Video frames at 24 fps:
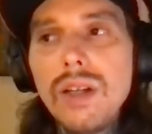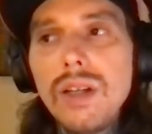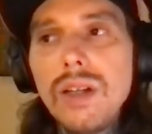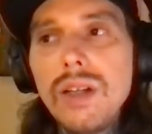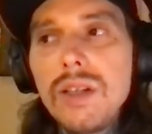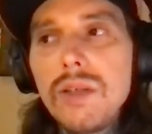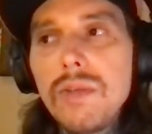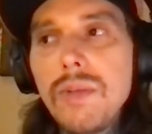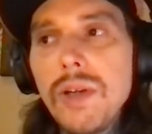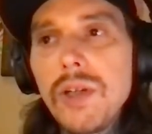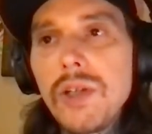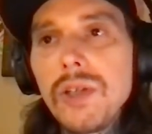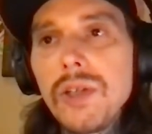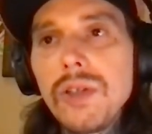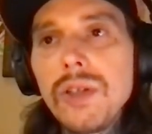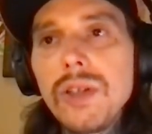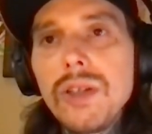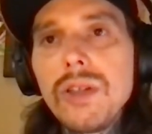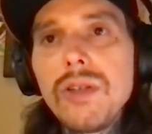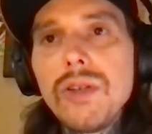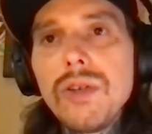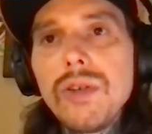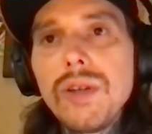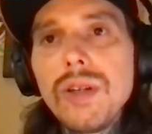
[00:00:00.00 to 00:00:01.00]
especially
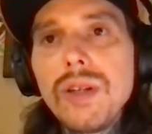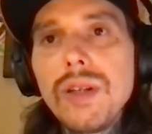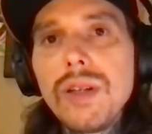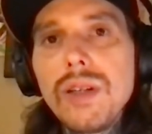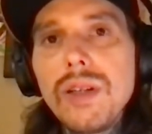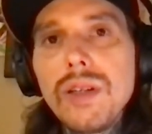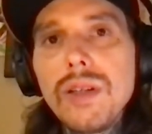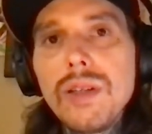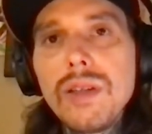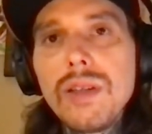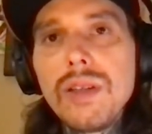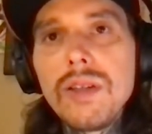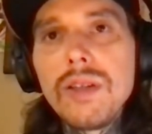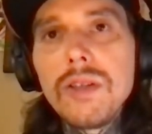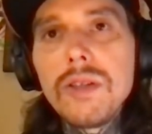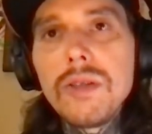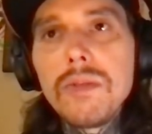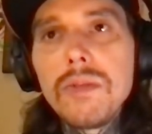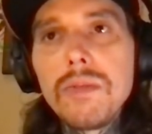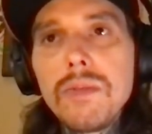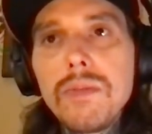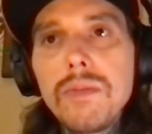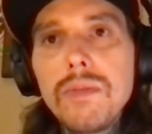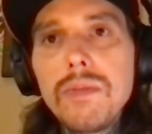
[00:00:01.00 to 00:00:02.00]
during
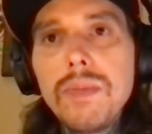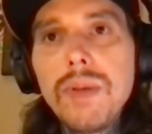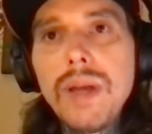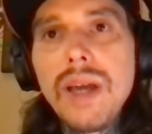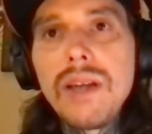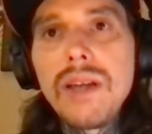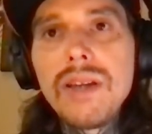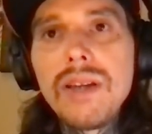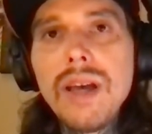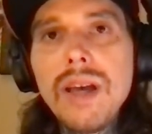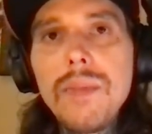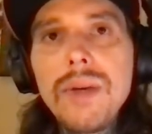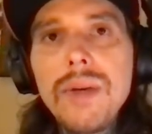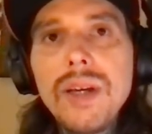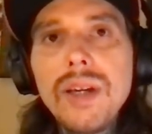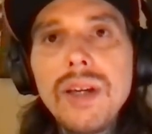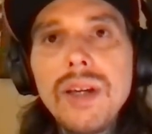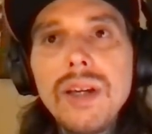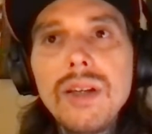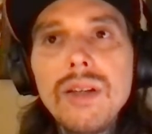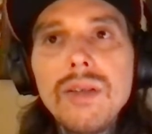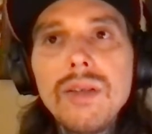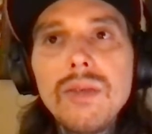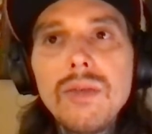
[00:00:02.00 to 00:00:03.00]
this pandemic,
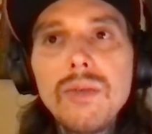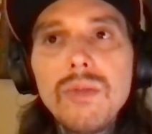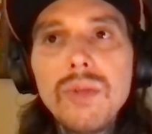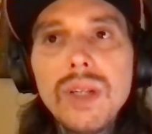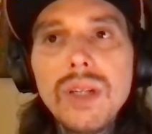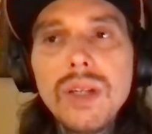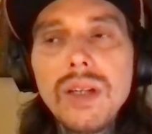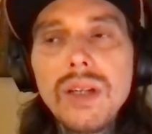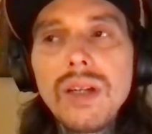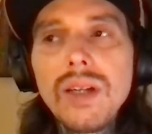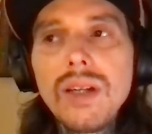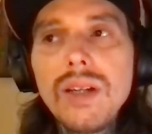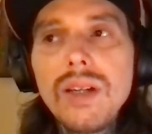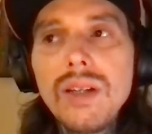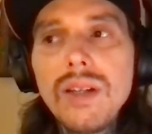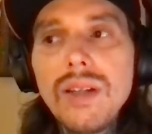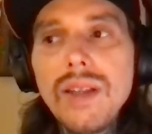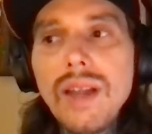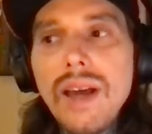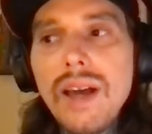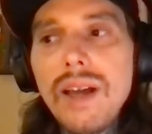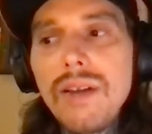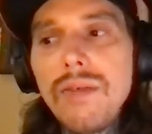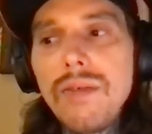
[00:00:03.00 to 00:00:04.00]
and we can get into
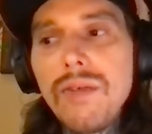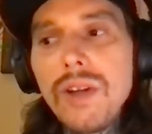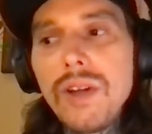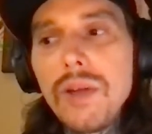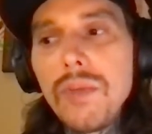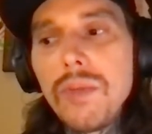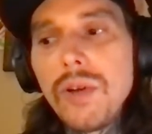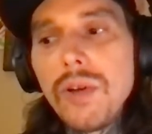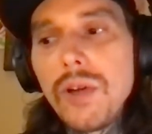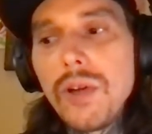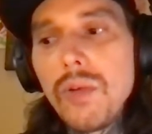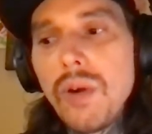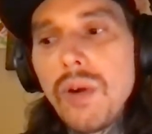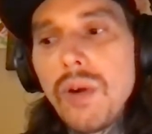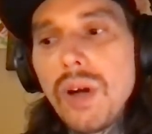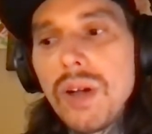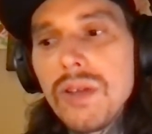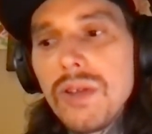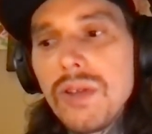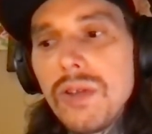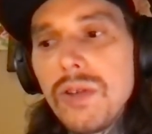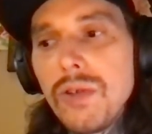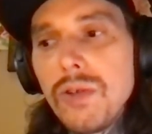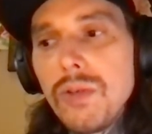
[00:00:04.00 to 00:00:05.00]
that if anybody
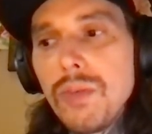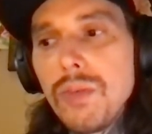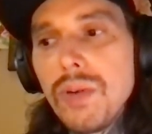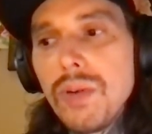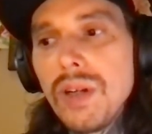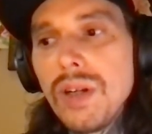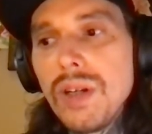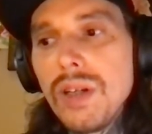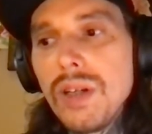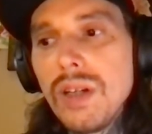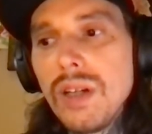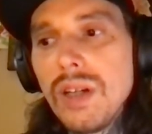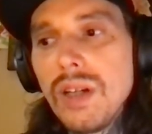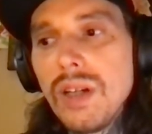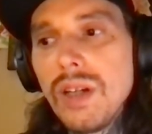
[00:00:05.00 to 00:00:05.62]
wants to, but